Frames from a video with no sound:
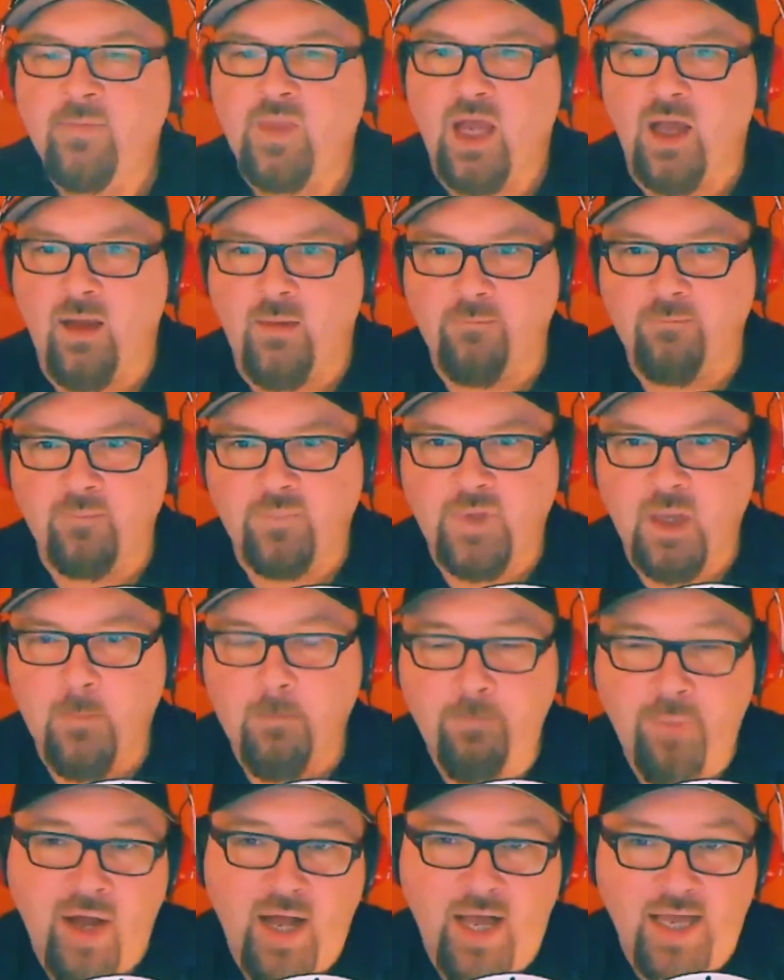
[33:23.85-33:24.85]

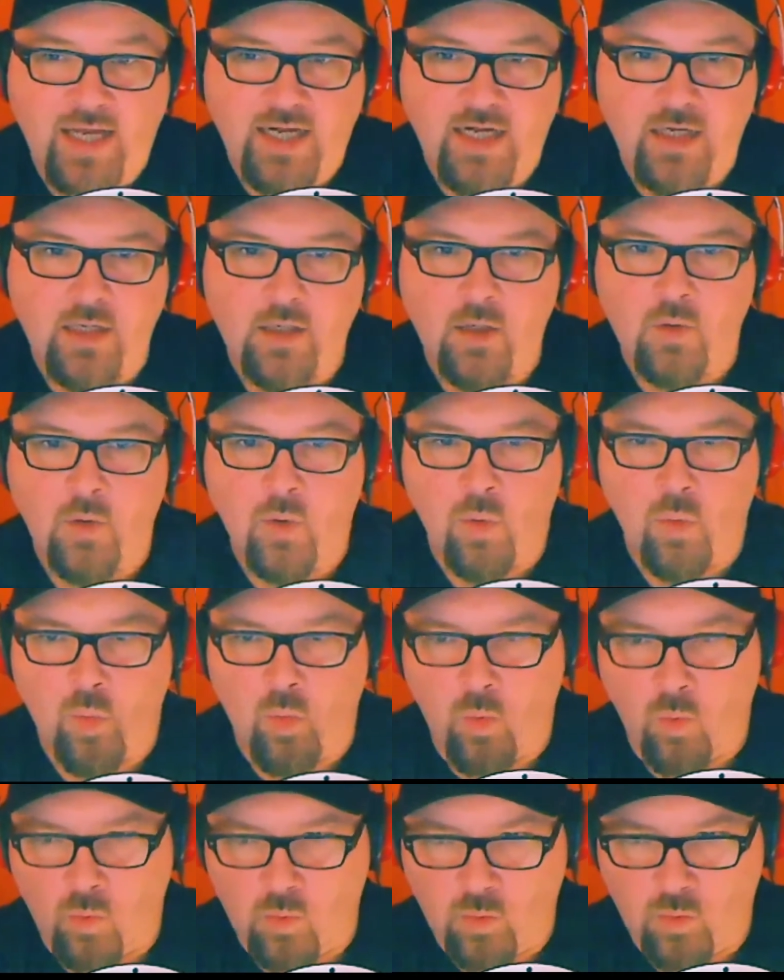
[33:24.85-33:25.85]
But
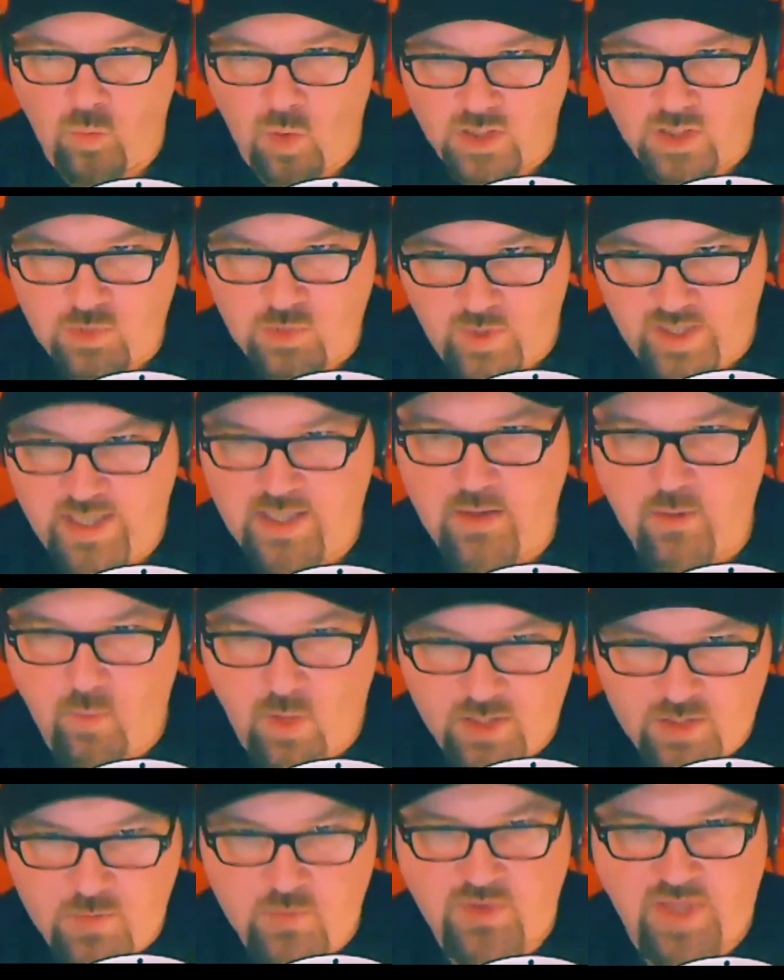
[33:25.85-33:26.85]
once
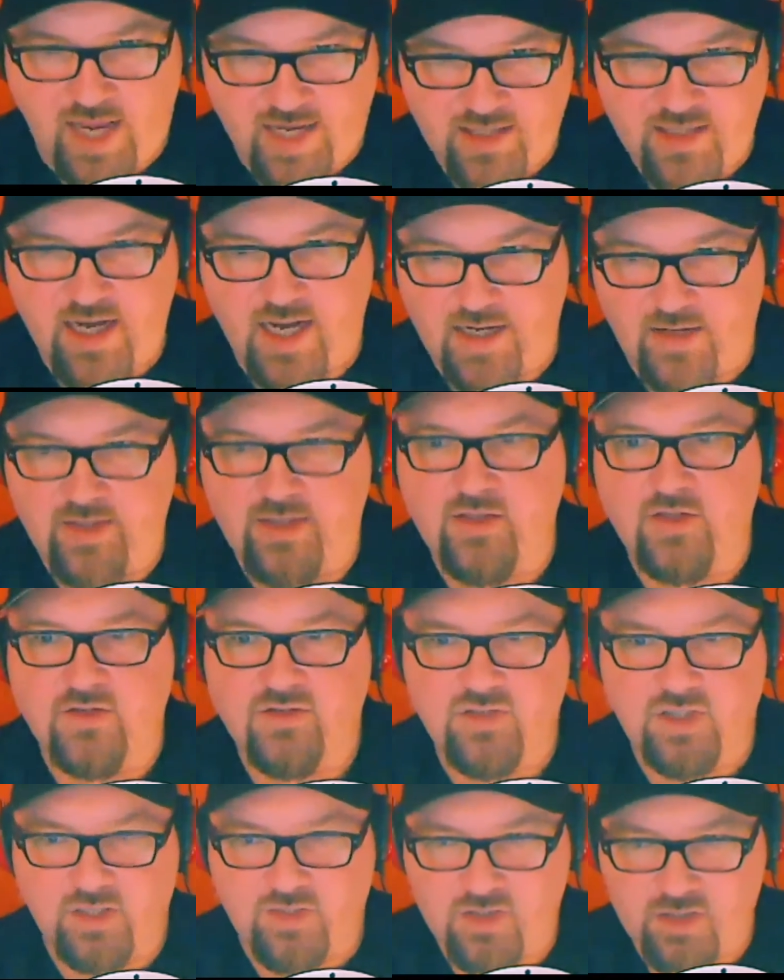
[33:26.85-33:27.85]
that kind of
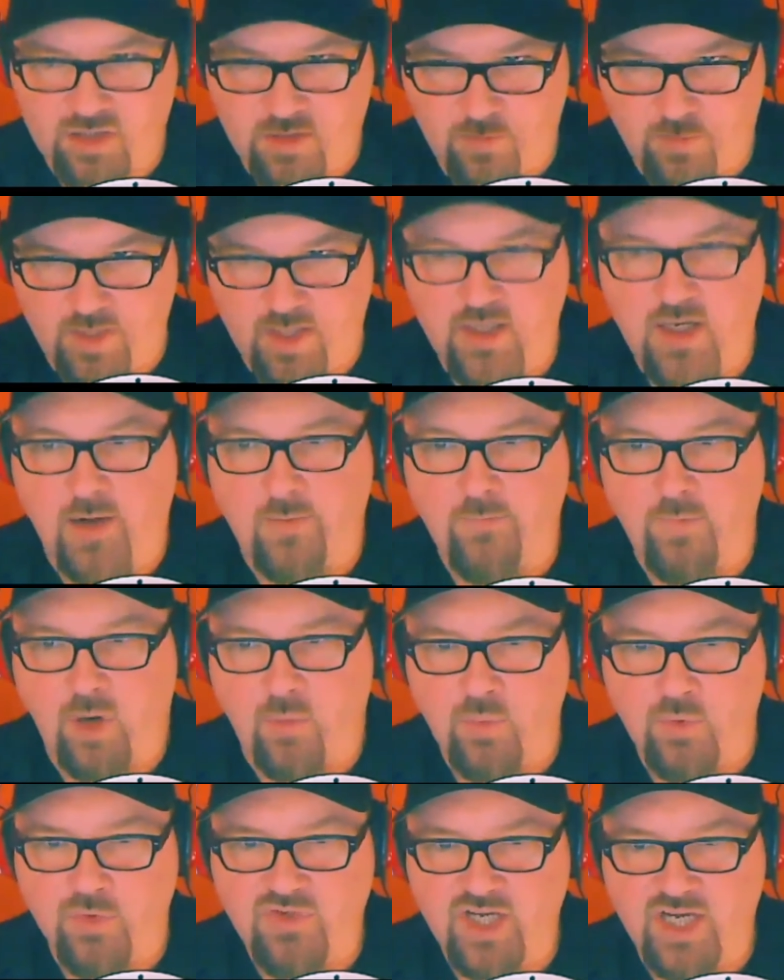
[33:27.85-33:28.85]
sits become a
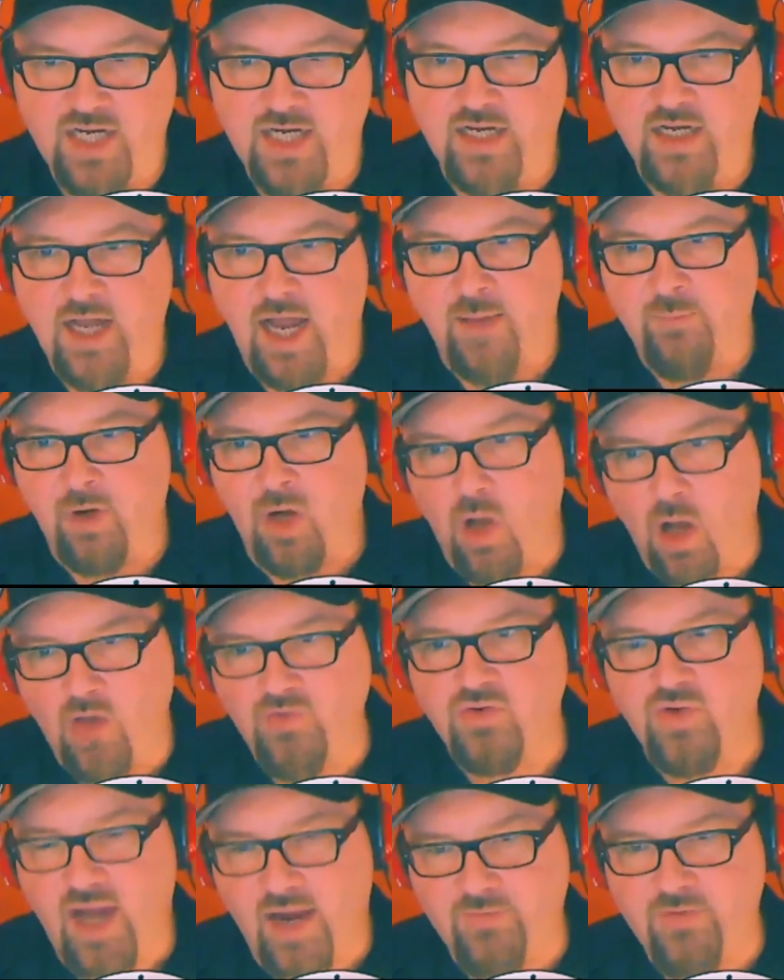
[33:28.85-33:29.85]
routine, I'm going to
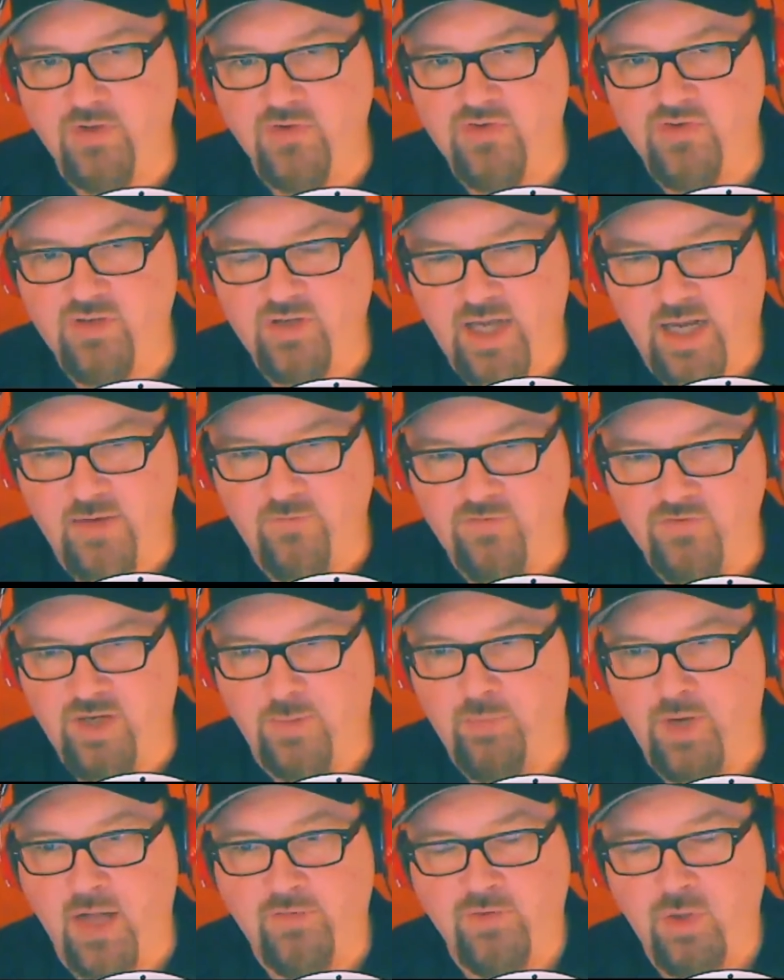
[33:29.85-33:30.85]
also have those kind of
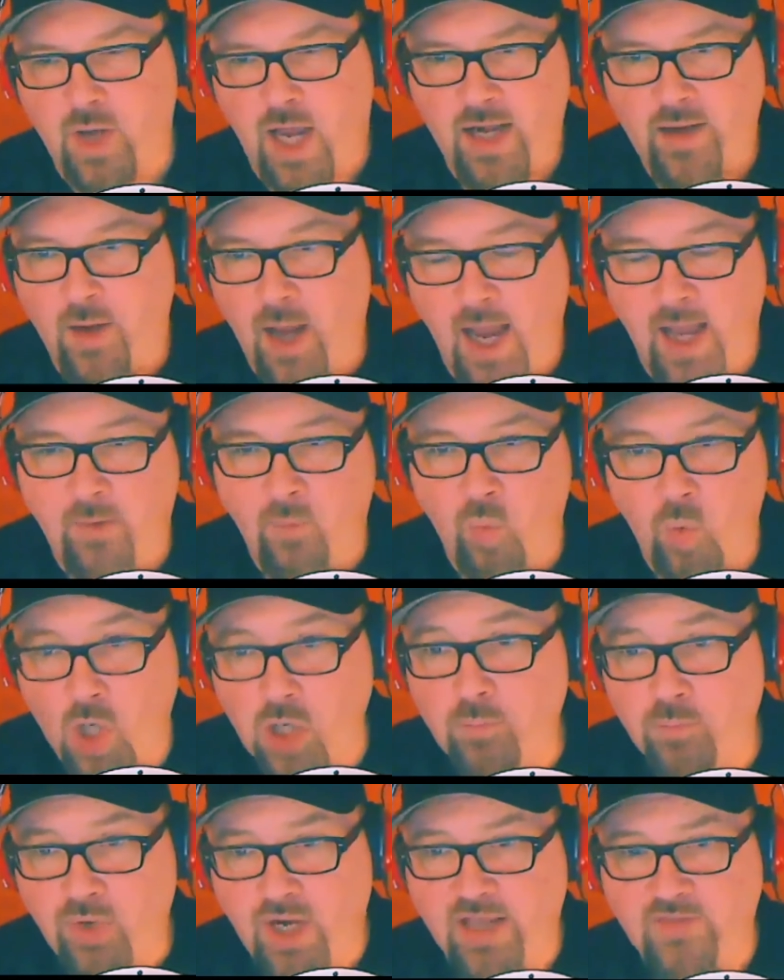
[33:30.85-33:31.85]
separate out. So on
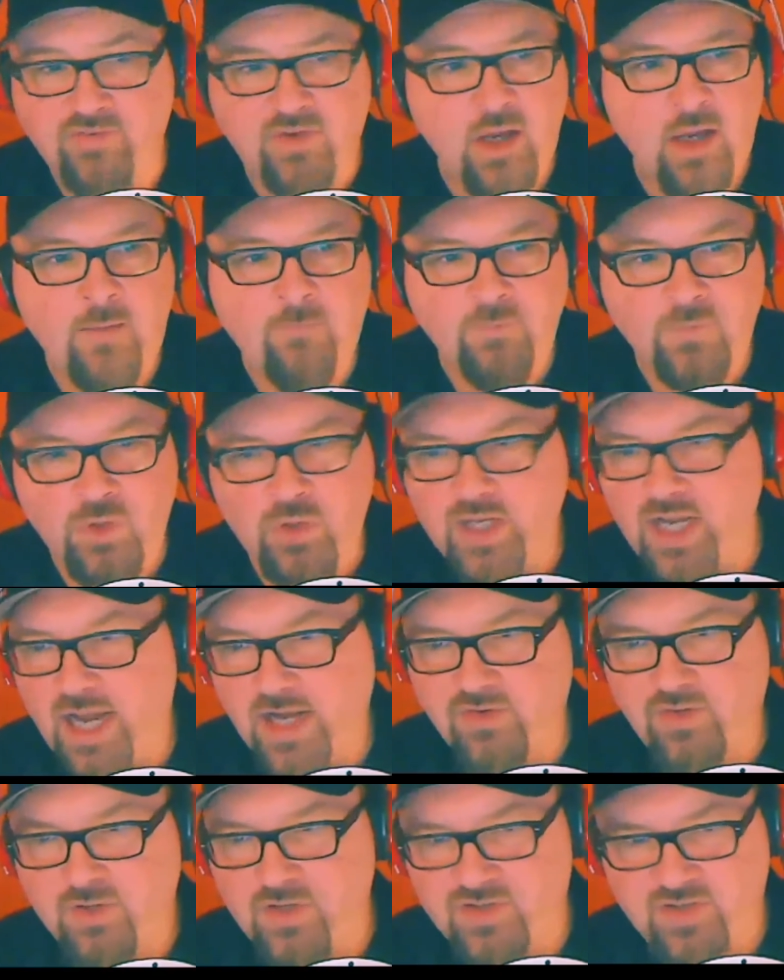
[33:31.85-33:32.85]
WordPress, you can
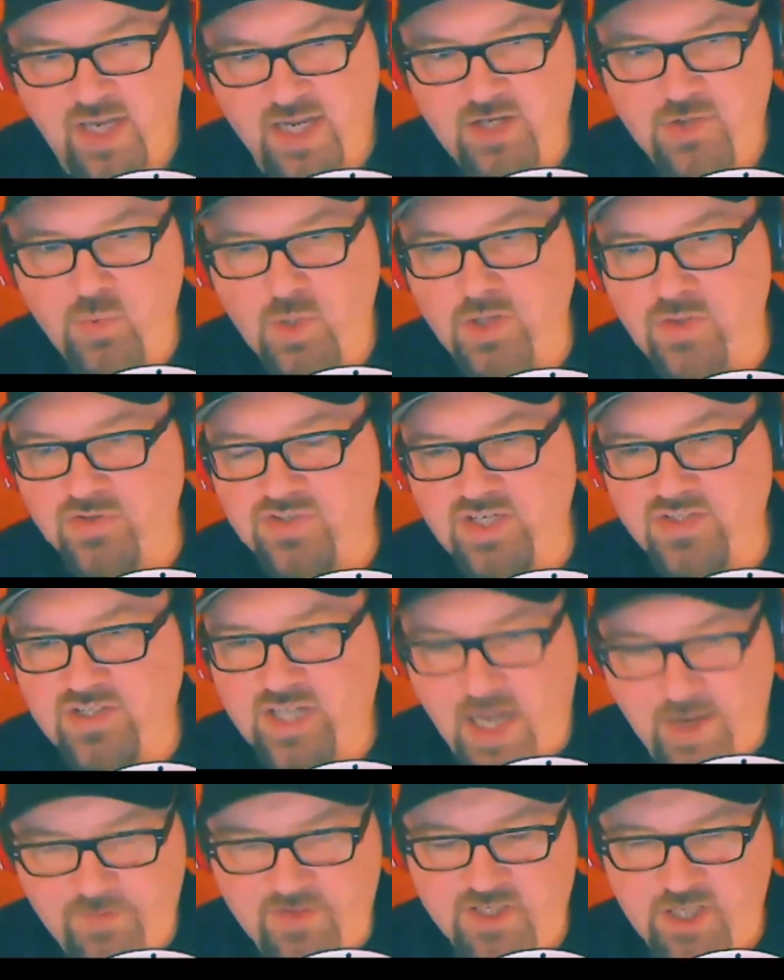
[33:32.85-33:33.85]
actually, this each one of those things is
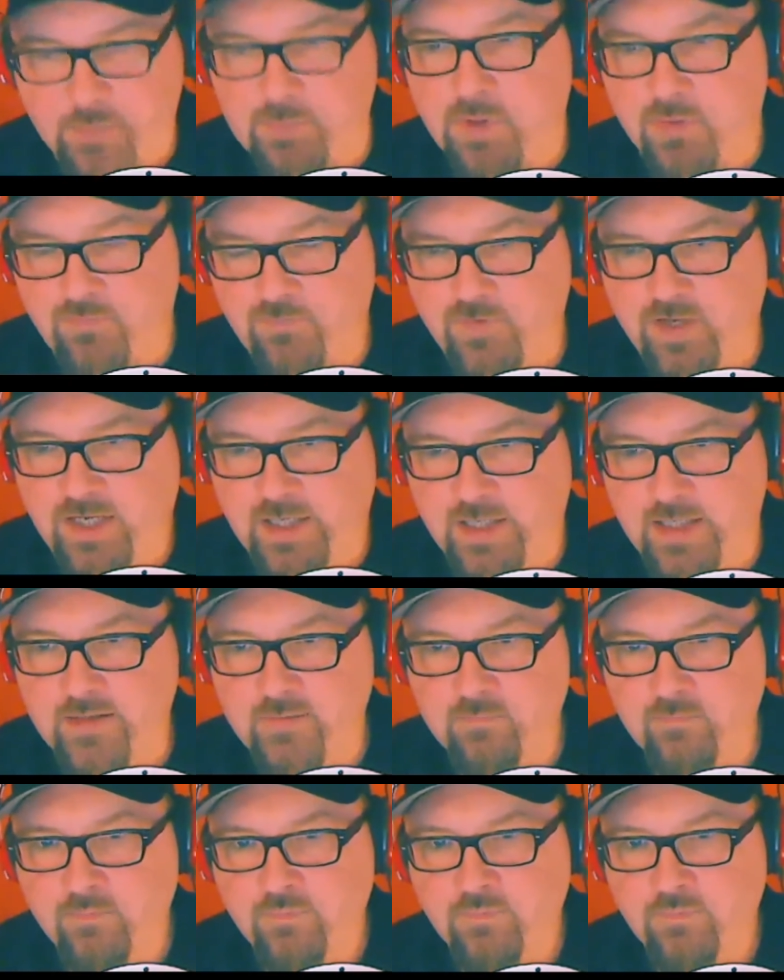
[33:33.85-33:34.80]
going to have a separate feed.